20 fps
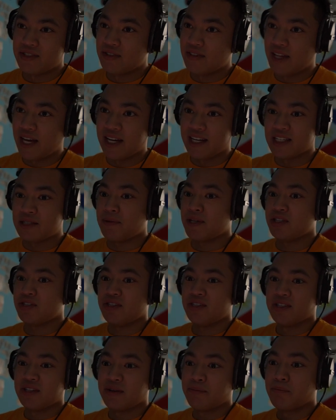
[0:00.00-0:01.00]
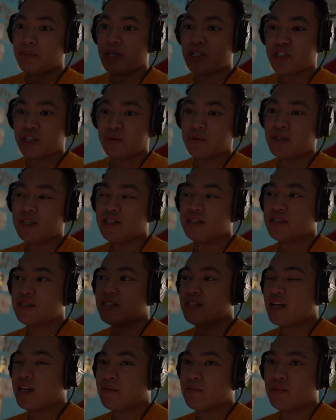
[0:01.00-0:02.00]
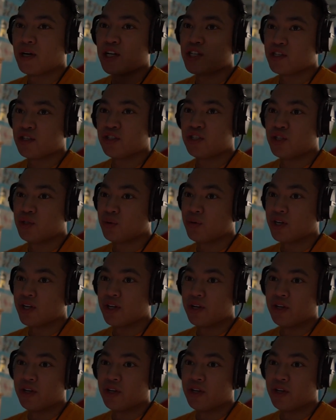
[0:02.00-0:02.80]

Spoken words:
do that, especially the budget ones like Project Destroyer.